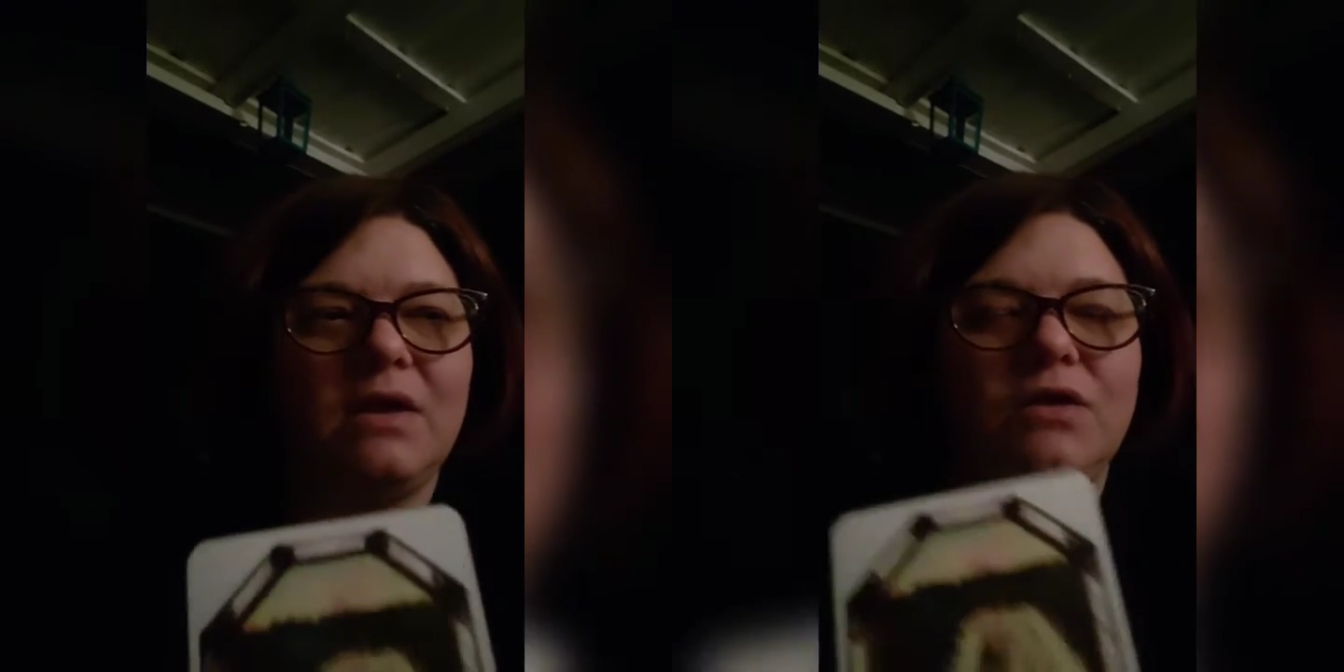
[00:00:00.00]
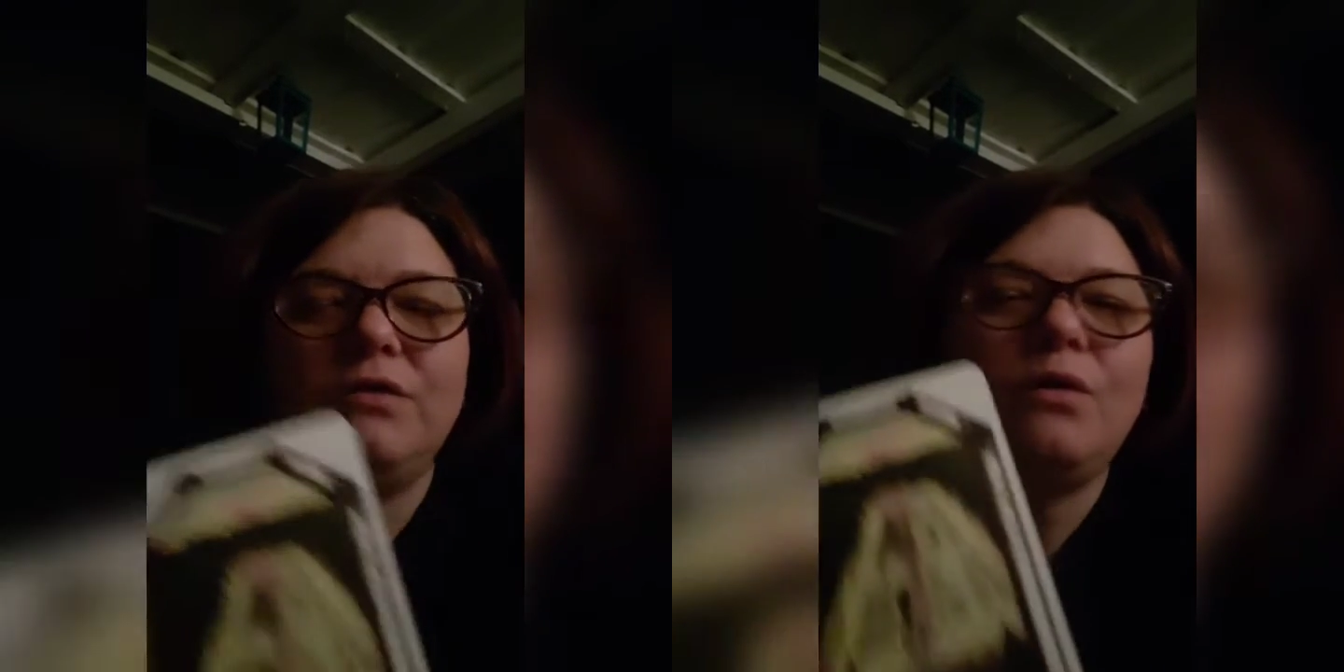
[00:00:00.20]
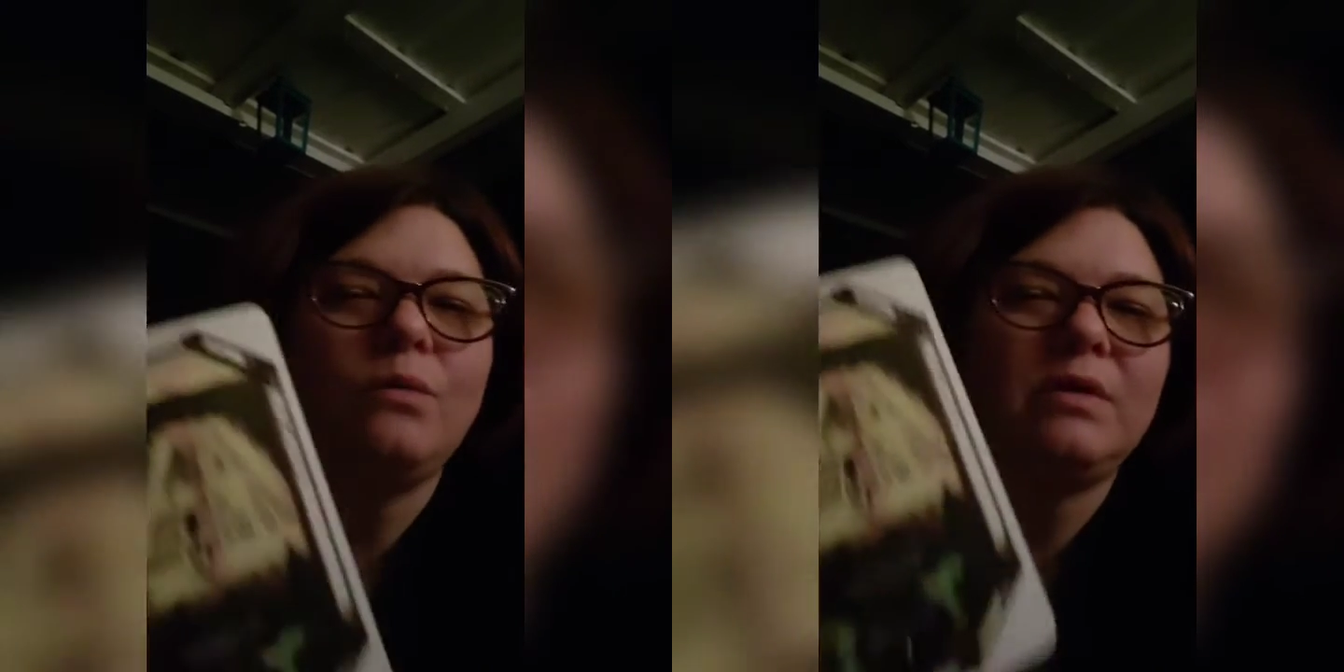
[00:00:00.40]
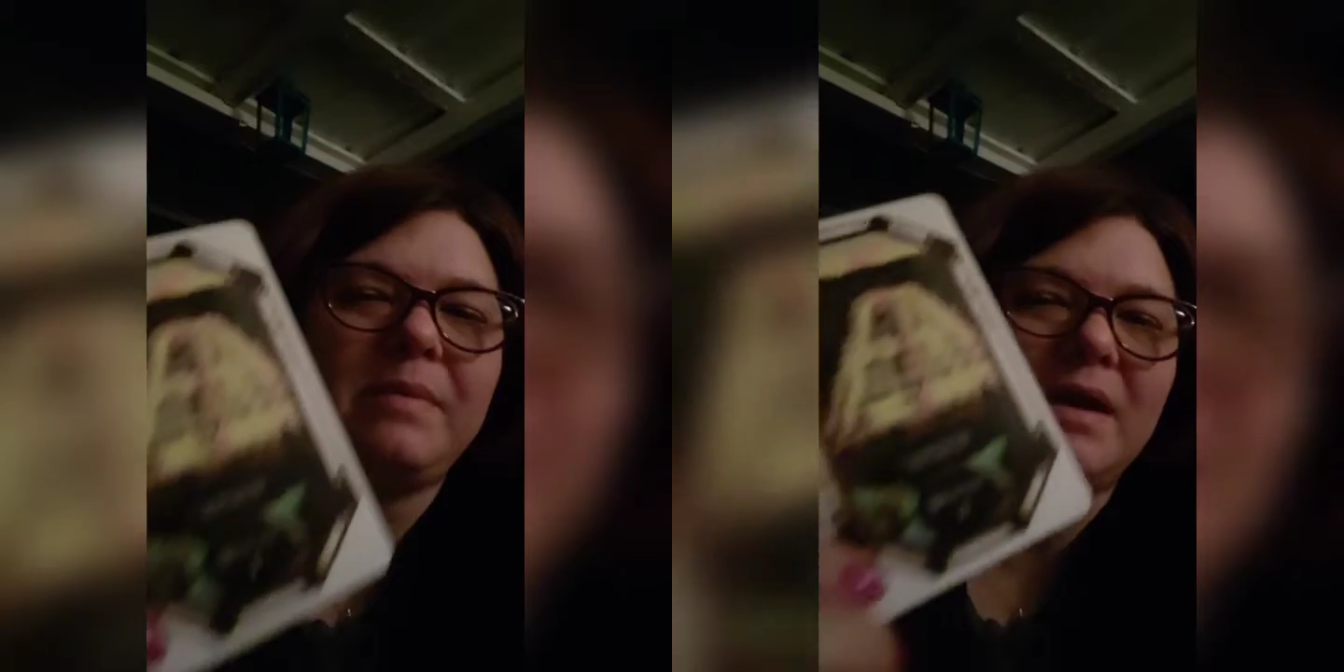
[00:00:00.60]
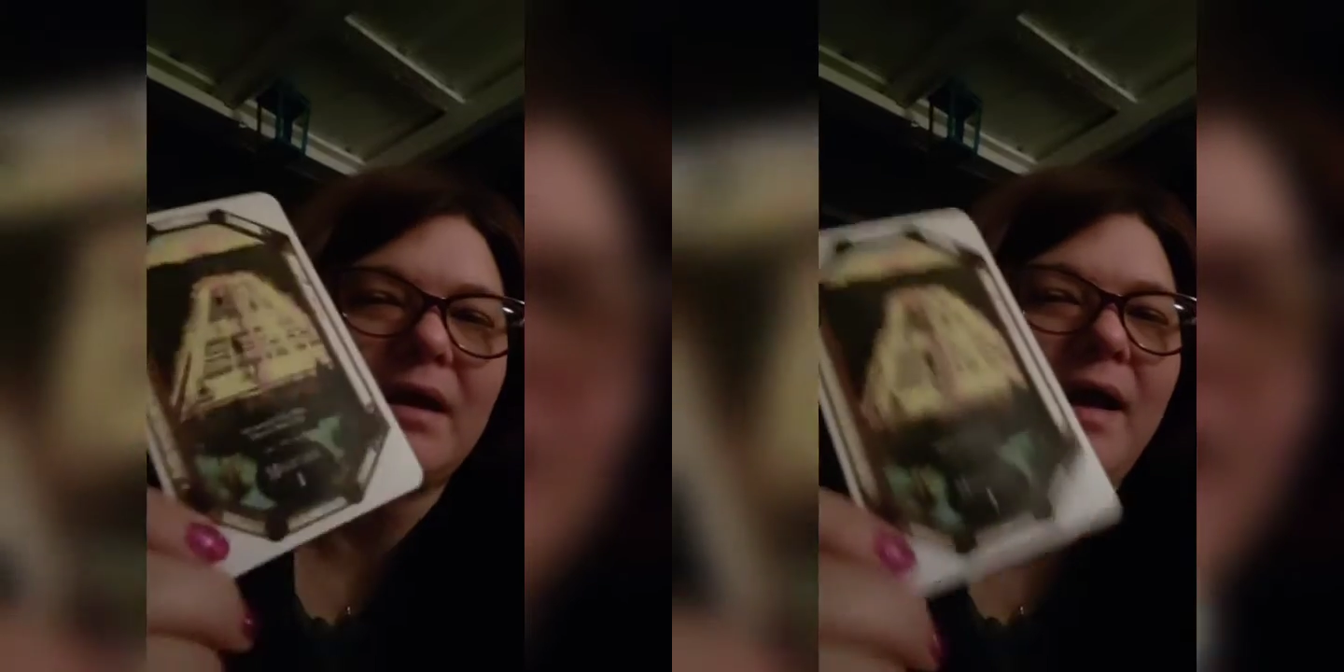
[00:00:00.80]
You don't want to
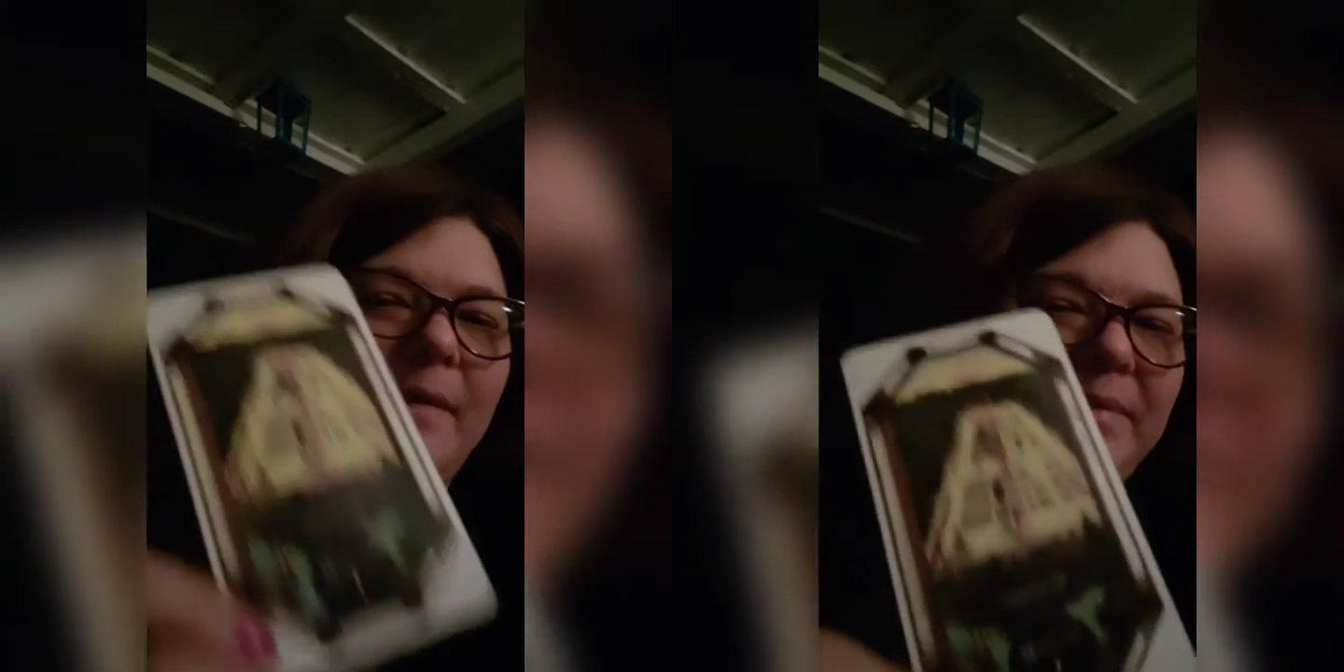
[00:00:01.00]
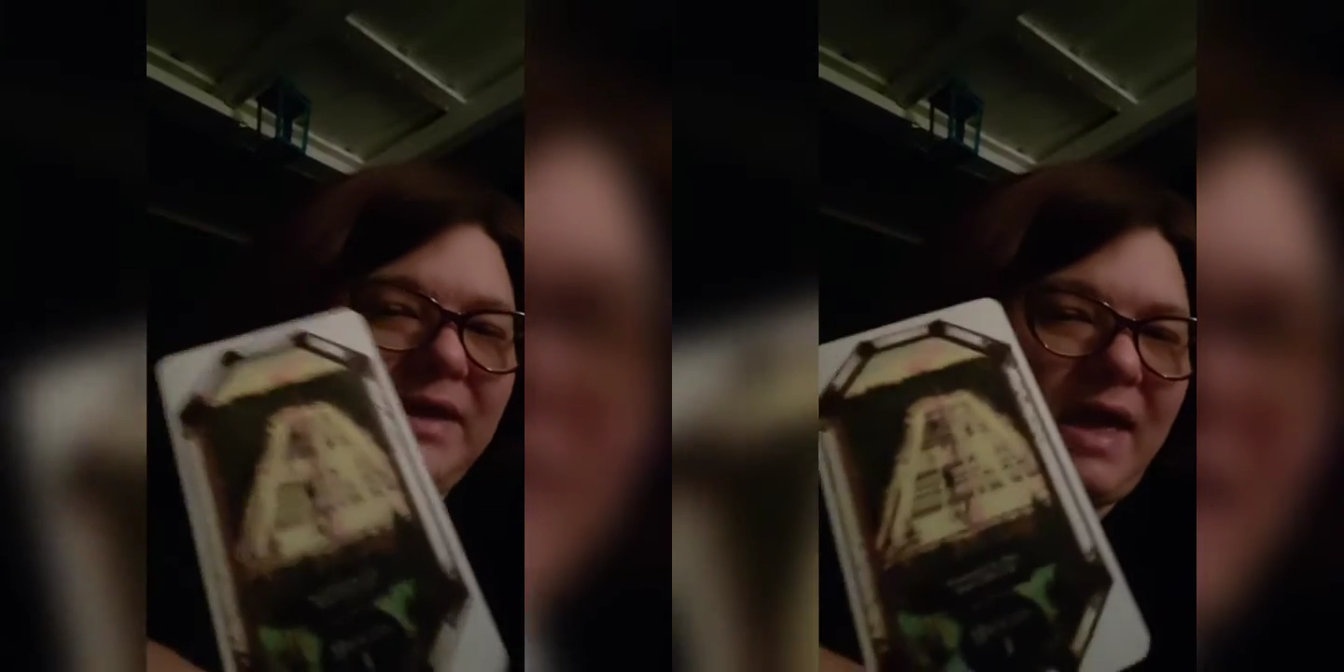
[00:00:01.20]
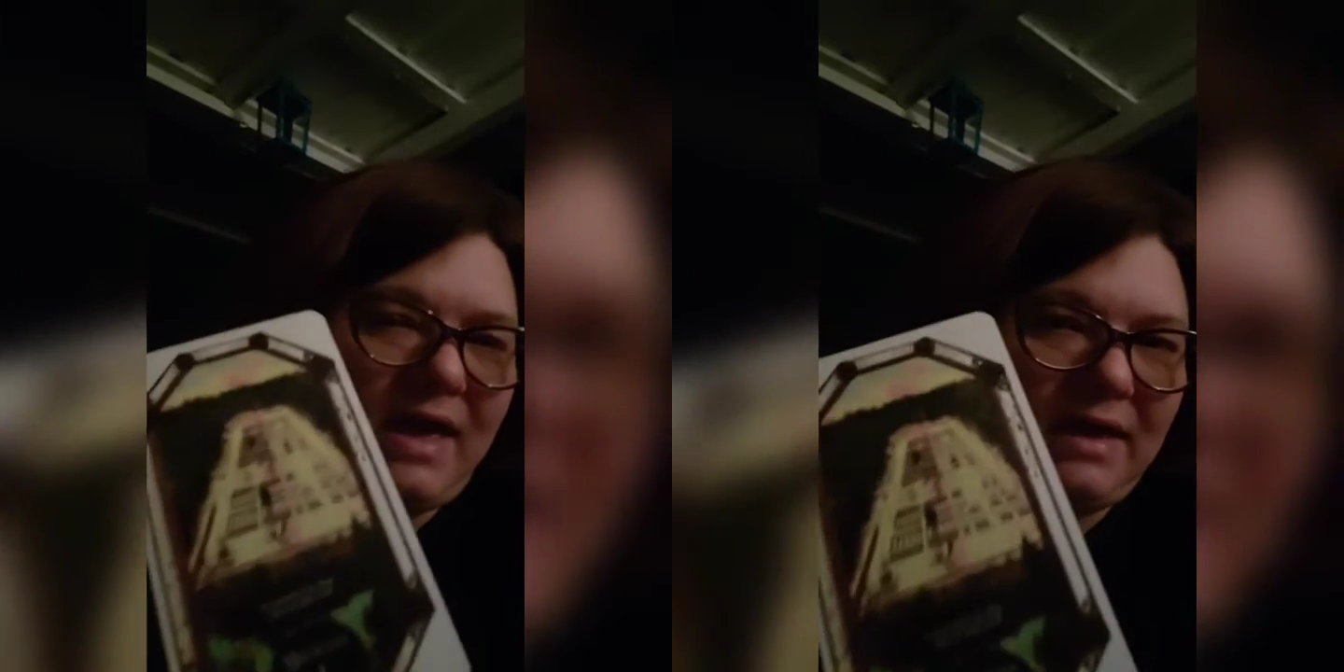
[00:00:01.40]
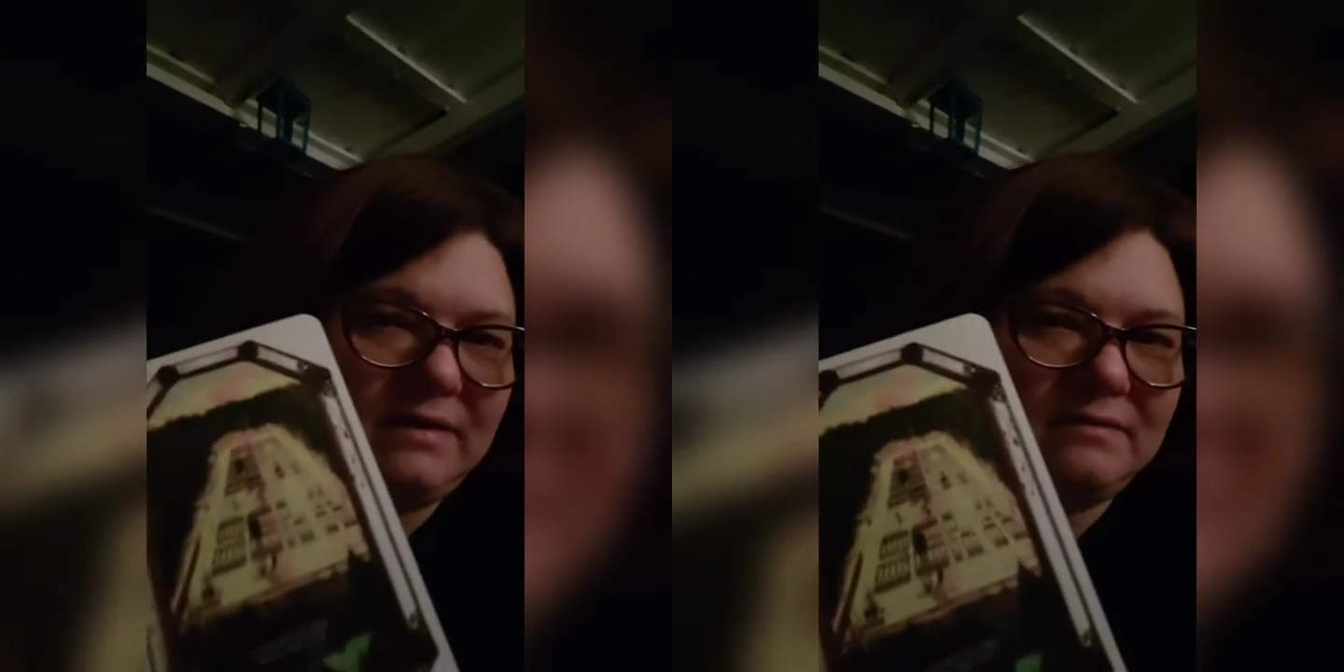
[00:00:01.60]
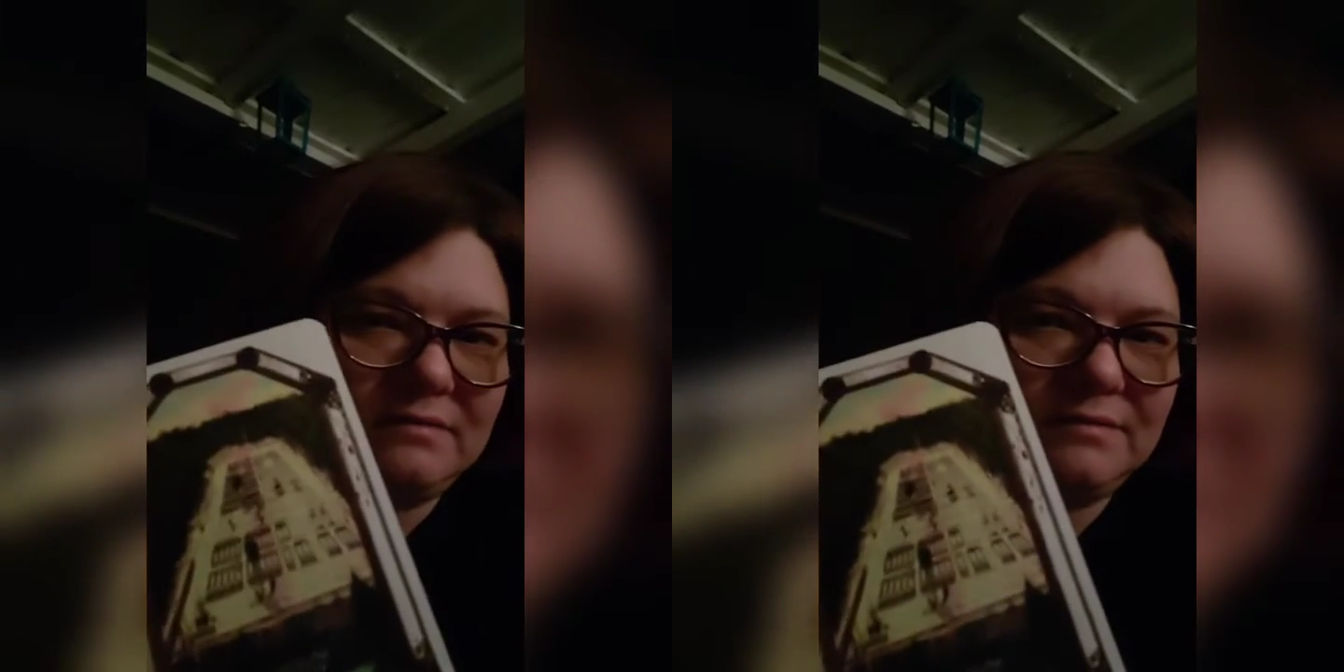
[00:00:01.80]
be a
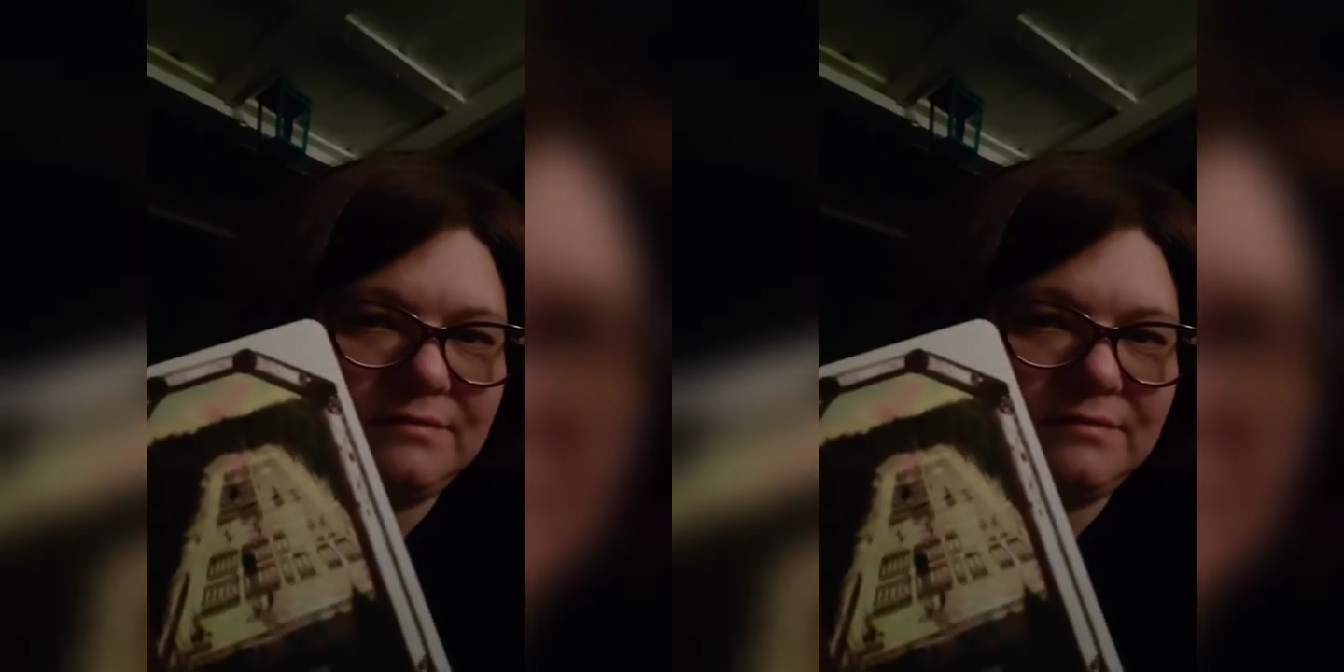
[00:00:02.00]
copycat.